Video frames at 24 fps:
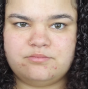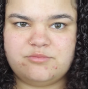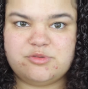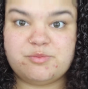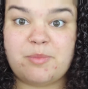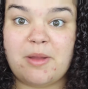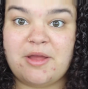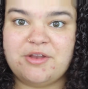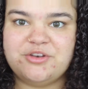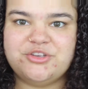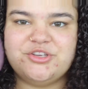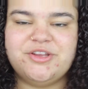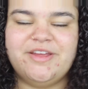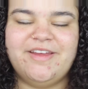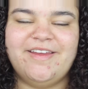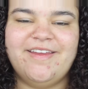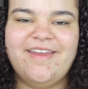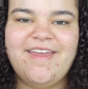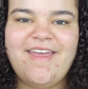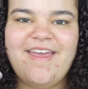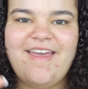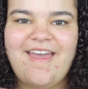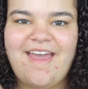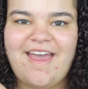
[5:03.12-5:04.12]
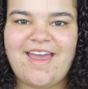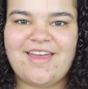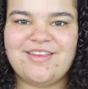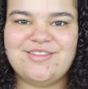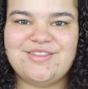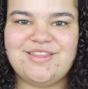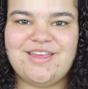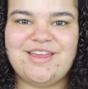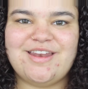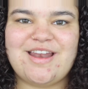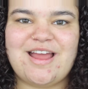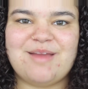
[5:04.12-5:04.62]
sponge,
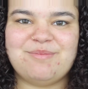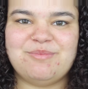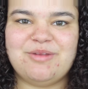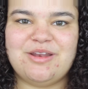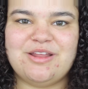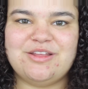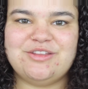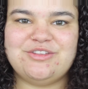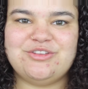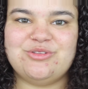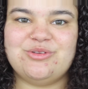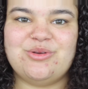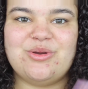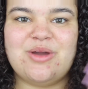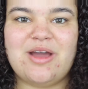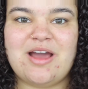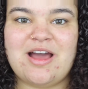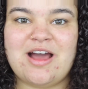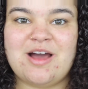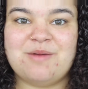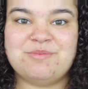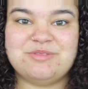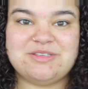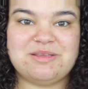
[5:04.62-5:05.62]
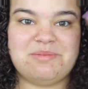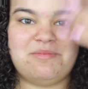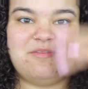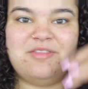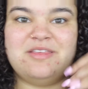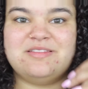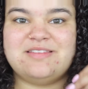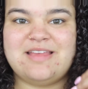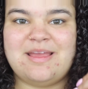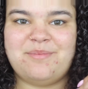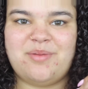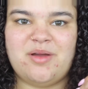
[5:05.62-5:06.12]
and then I'm going to do some of
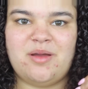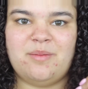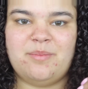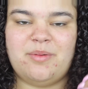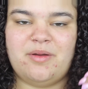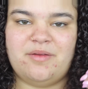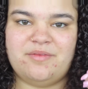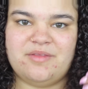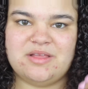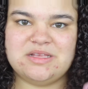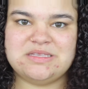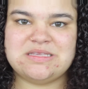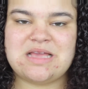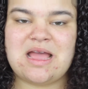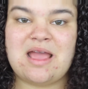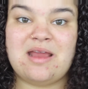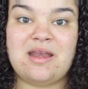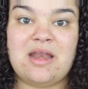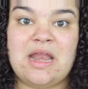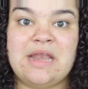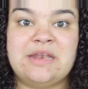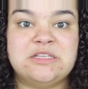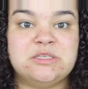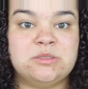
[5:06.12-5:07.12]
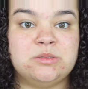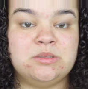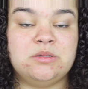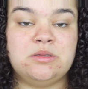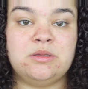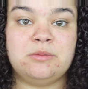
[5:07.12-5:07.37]
the same pump on this side and